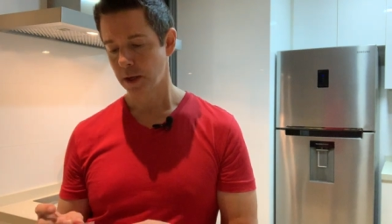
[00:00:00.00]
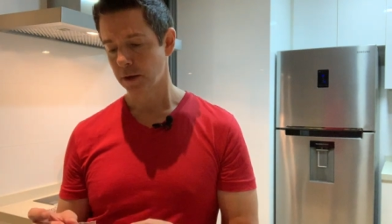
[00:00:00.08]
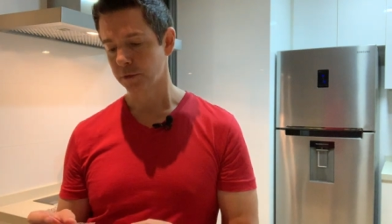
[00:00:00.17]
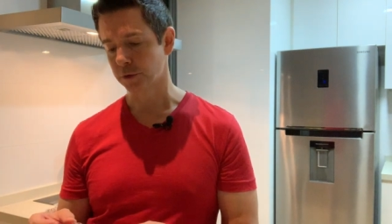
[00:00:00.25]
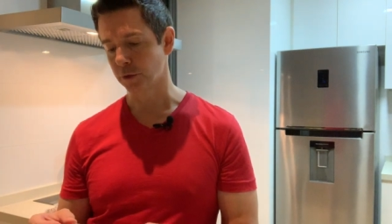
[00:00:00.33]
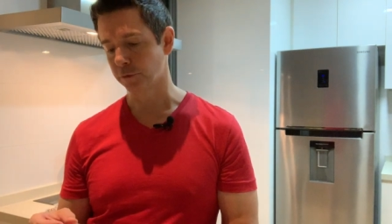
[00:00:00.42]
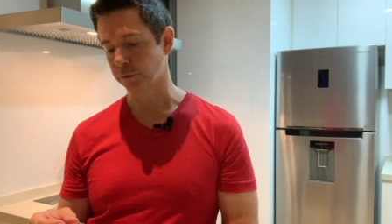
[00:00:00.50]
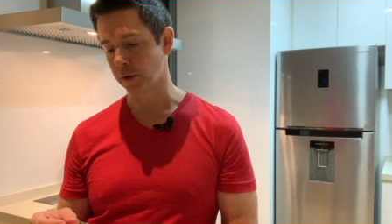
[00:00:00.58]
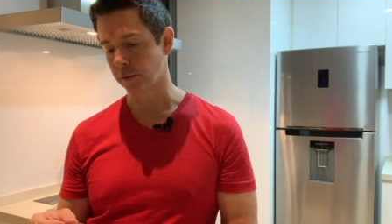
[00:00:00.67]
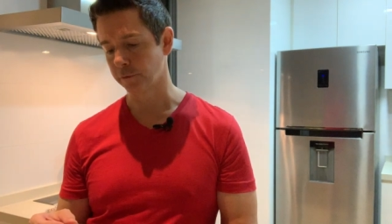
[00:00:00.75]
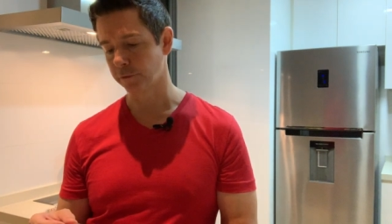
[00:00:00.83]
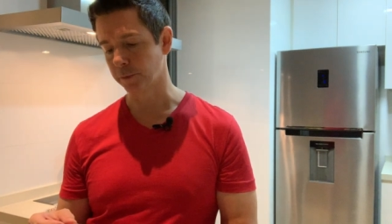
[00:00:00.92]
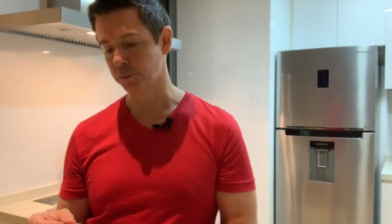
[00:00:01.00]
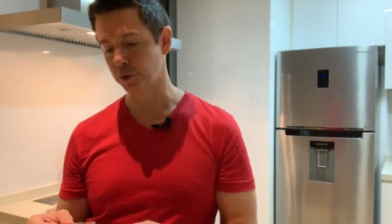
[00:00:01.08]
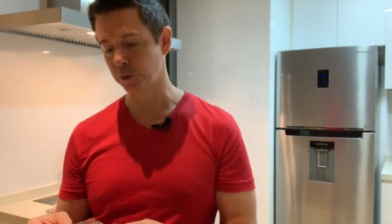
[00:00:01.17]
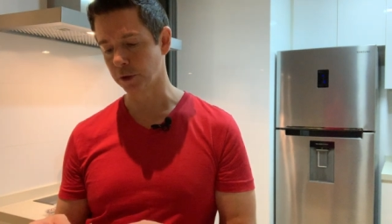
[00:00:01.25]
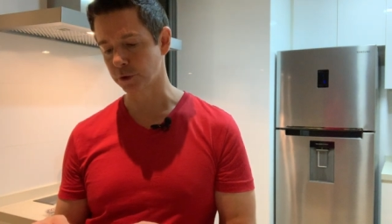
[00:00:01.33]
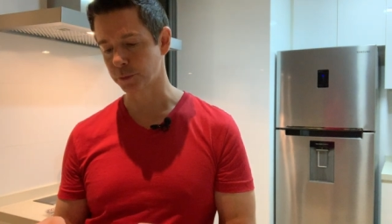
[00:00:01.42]
so from, from two
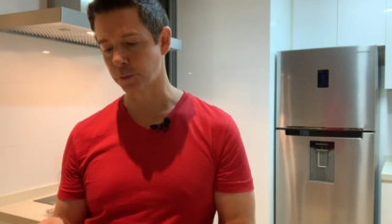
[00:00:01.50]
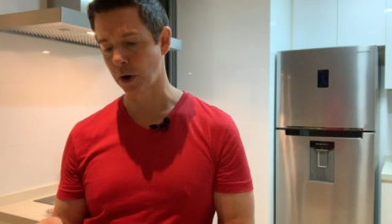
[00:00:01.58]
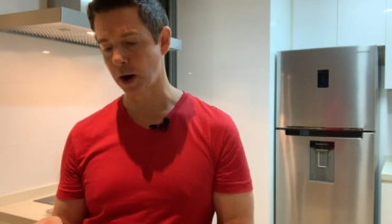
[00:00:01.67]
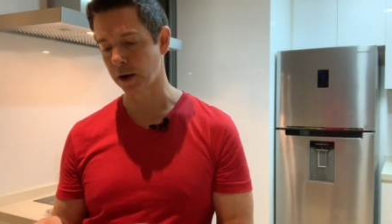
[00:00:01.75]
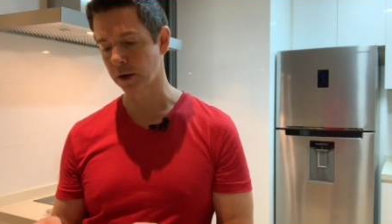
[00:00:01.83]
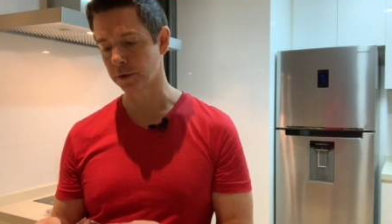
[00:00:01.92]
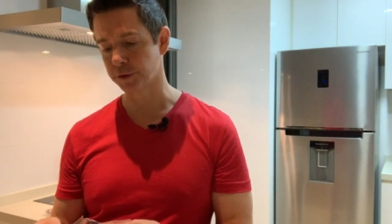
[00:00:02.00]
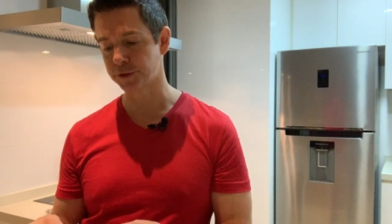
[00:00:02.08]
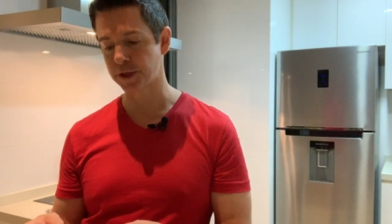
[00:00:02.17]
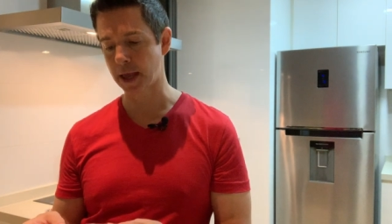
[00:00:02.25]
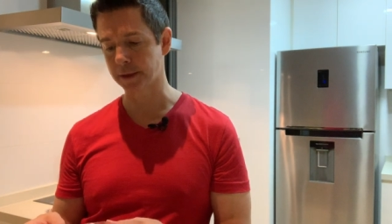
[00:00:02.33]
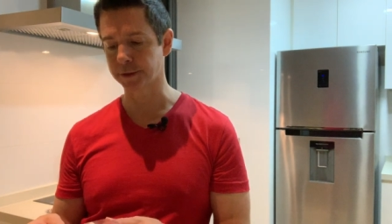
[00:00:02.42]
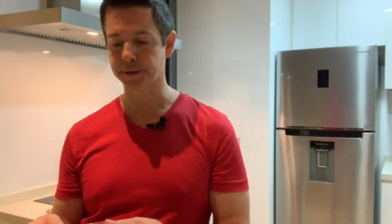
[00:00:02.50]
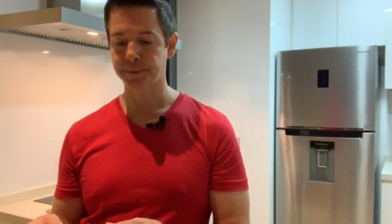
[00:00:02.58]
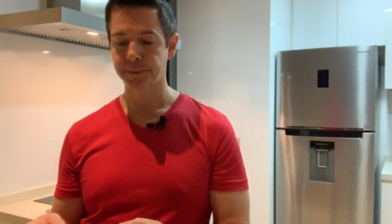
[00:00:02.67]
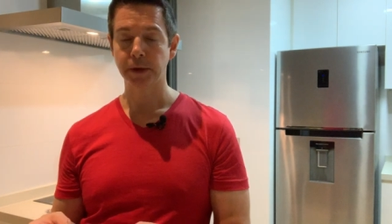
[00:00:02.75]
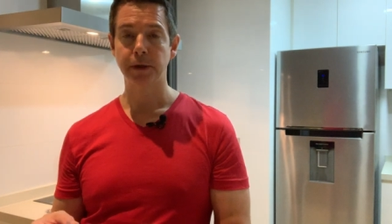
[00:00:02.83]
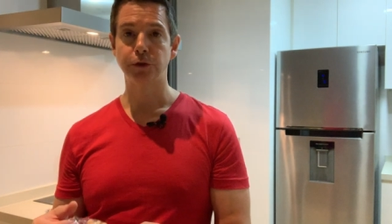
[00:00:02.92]
years prior sets.
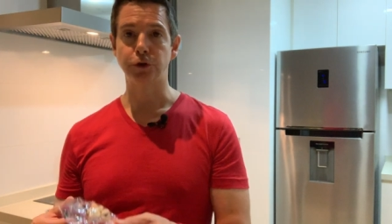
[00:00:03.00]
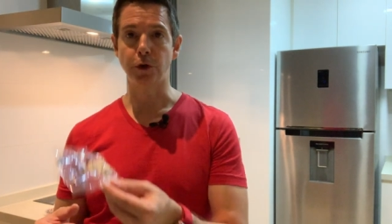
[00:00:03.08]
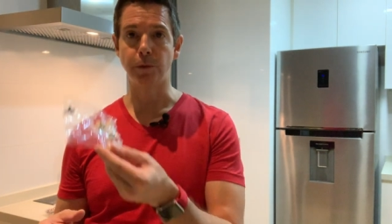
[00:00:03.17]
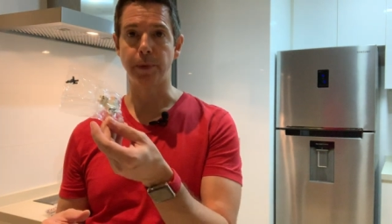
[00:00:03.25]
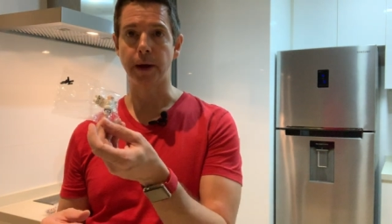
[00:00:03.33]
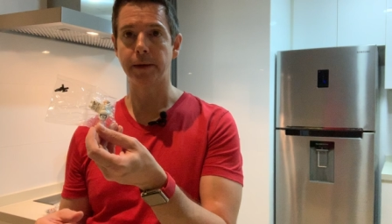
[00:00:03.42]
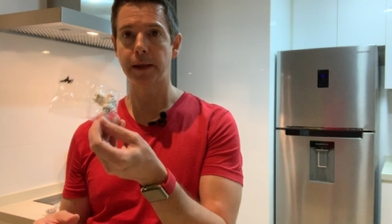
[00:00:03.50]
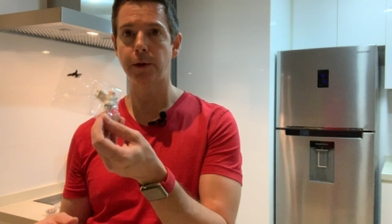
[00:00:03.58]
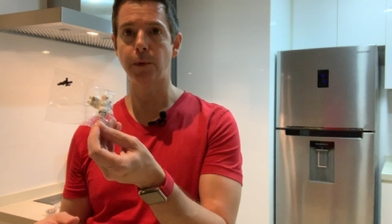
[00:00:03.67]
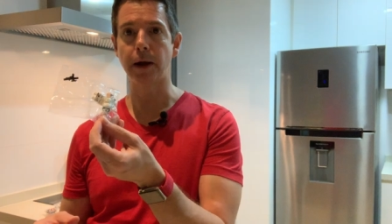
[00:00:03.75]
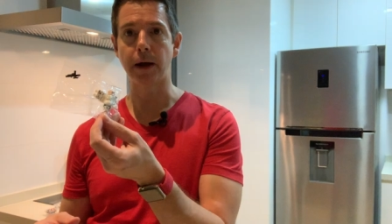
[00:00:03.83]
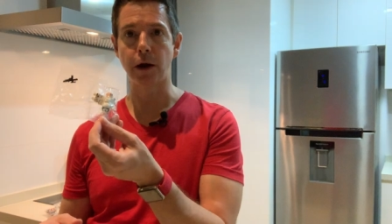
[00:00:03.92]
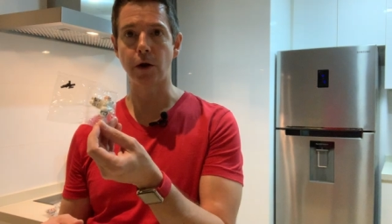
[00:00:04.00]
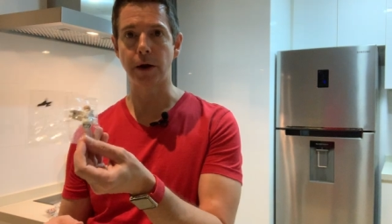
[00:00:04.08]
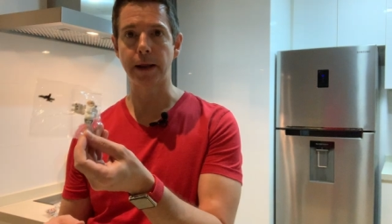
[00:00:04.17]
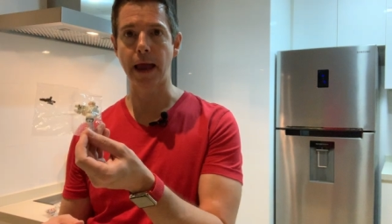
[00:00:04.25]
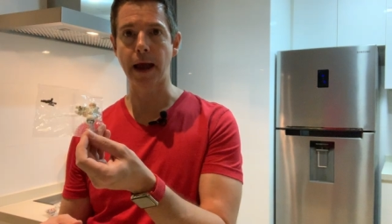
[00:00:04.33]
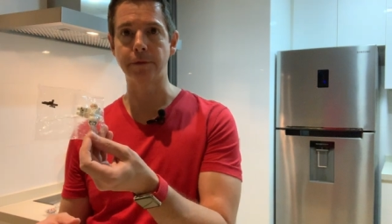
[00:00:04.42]
So, but anyway, I
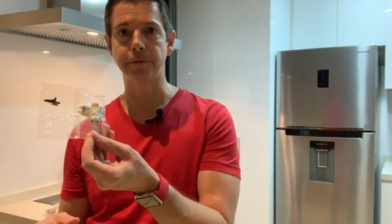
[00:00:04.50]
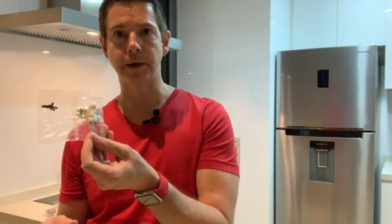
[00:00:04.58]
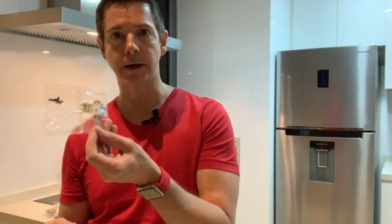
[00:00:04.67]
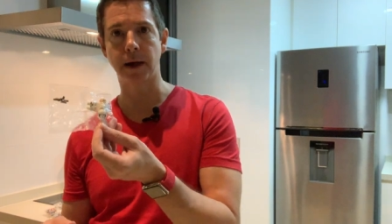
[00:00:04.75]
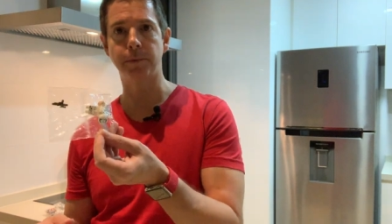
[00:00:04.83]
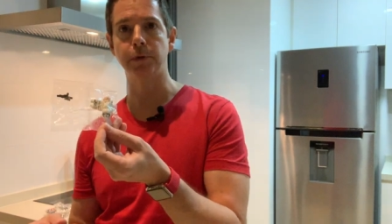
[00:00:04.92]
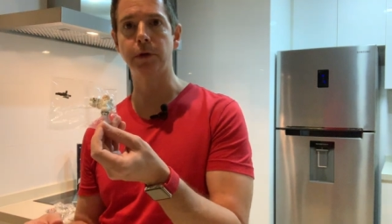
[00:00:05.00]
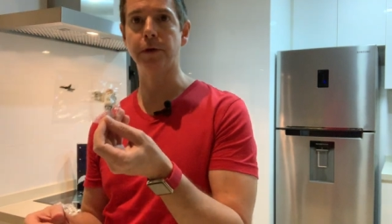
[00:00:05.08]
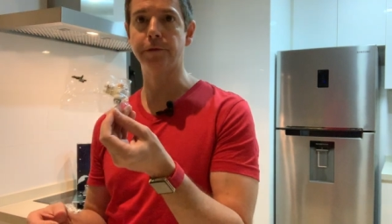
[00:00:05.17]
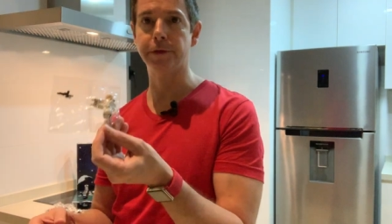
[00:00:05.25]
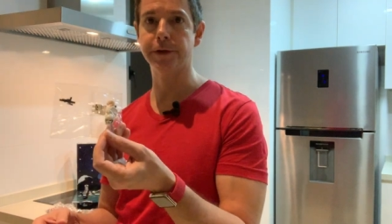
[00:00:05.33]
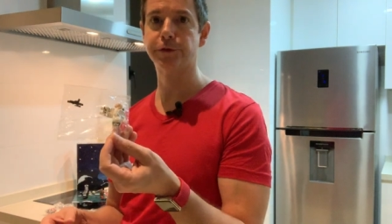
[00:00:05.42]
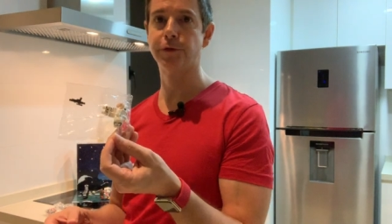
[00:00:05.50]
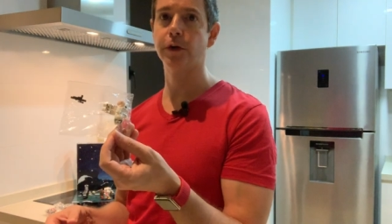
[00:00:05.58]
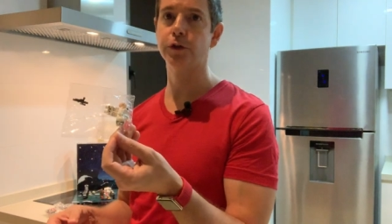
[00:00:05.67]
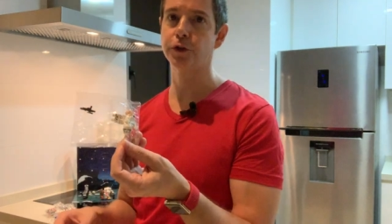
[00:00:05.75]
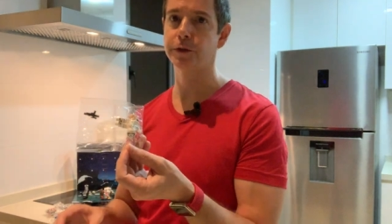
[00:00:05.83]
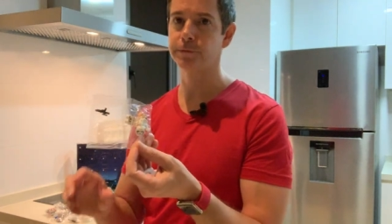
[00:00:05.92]
already have a couple of this
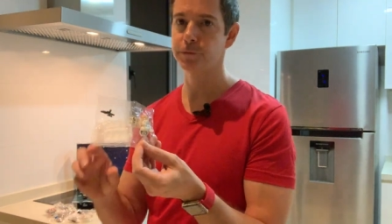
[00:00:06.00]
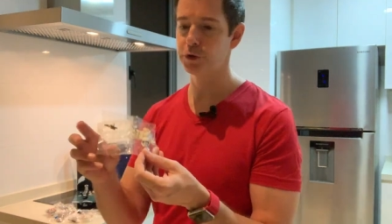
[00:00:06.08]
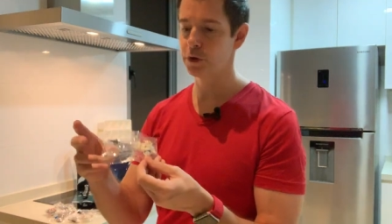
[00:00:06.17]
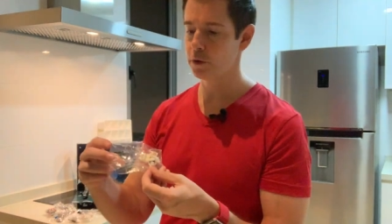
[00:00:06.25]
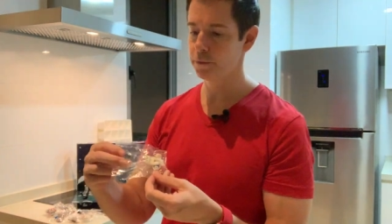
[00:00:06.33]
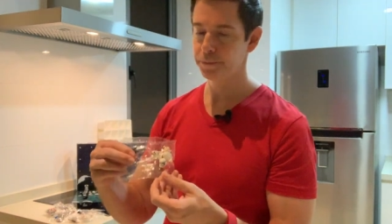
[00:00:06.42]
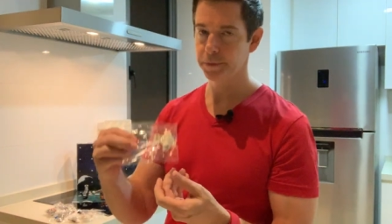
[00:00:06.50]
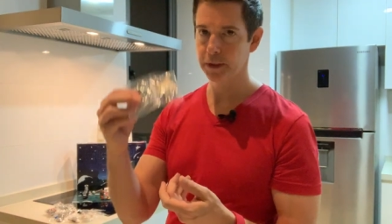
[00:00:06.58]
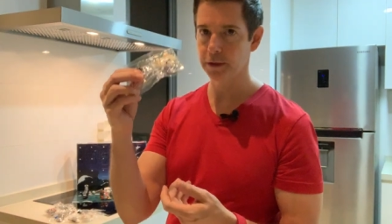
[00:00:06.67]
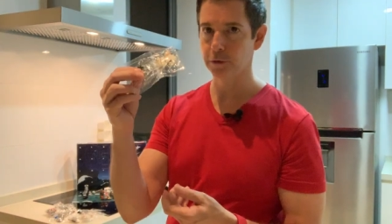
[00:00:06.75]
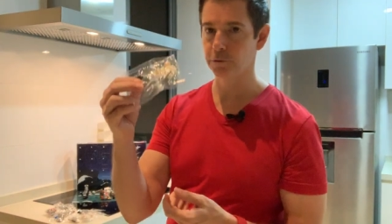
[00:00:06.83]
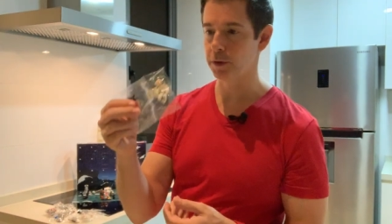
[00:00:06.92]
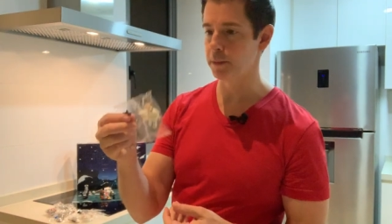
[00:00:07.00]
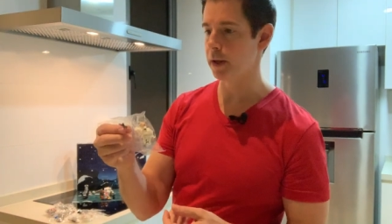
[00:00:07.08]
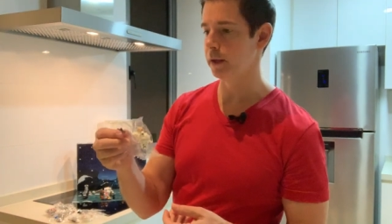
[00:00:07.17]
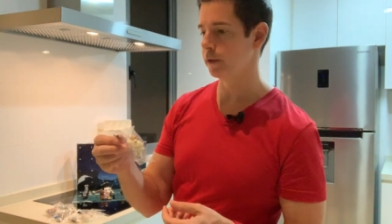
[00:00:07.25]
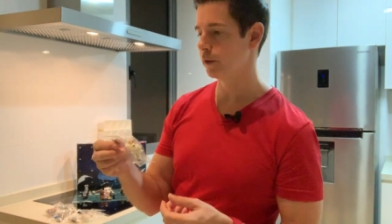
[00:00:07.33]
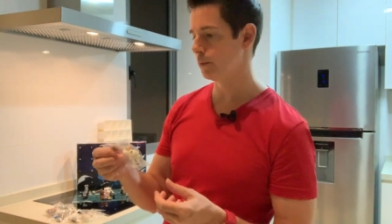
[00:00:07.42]
version, so he can
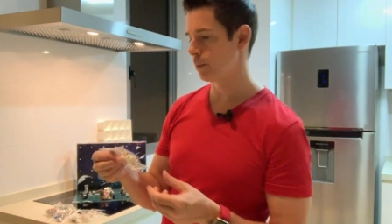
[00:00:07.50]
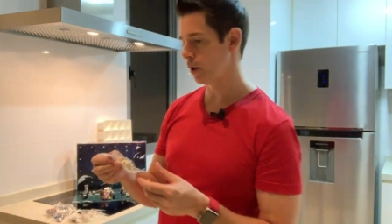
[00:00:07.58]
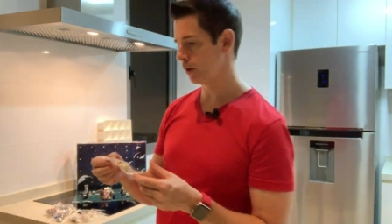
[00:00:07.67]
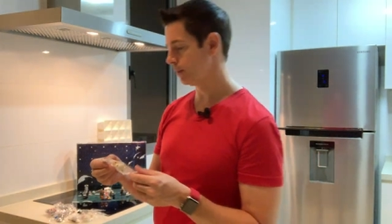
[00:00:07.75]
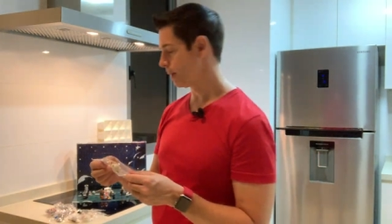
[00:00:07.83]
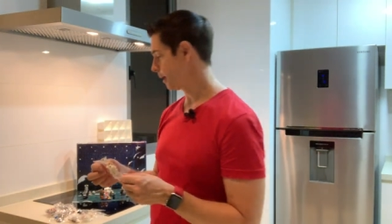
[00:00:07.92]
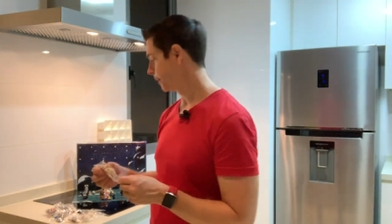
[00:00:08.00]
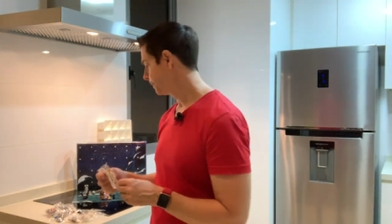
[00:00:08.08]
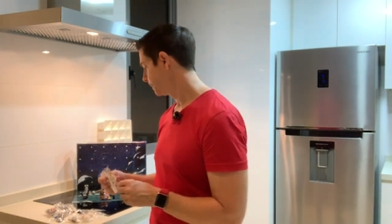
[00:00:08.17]
remain in the poly bag.